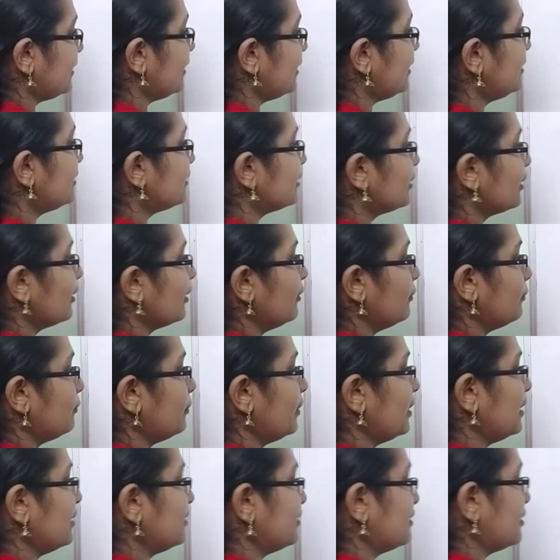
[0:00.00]
is
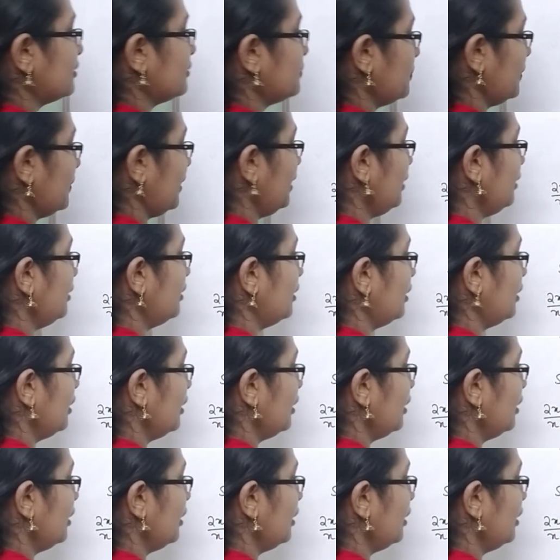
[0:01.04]
first speed